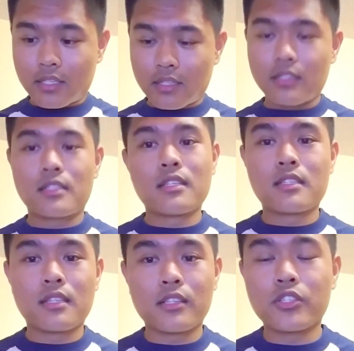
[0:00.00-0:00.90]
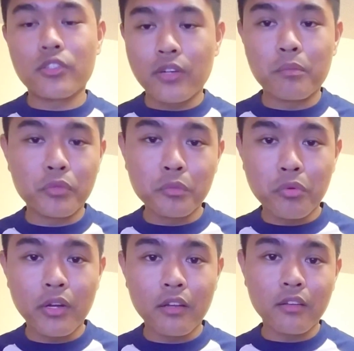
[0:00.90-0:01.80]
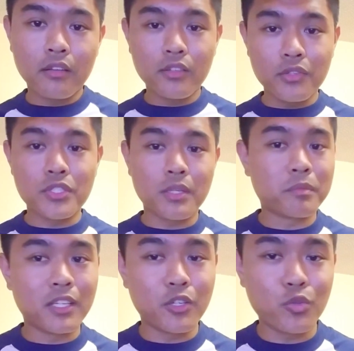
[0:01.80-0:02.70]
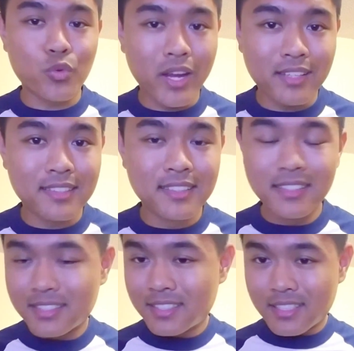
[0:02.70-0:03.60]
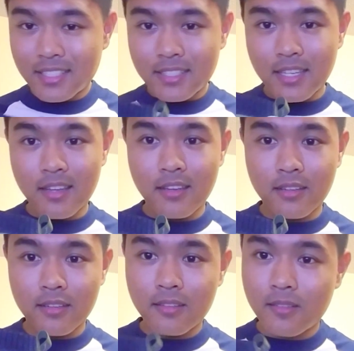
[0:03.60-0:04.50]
this is such a great blueprint to something great. And